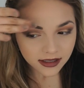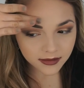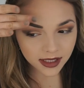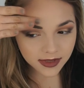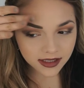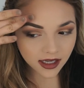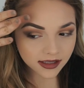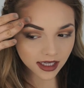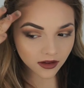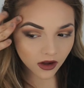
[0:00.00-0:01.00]
Sometimes it does
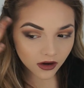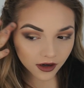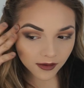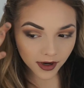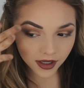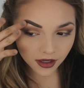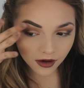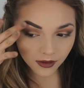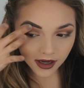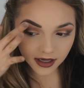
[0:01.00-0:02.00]
take longer, but you
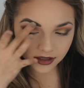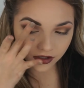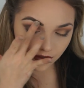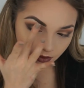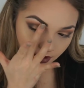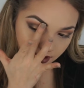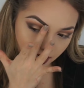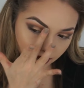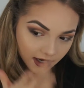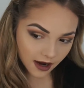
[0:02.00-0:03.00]
know what? It's so worth
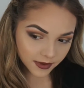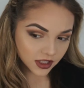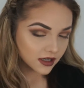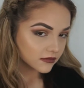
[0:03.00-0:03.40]
it. Look how much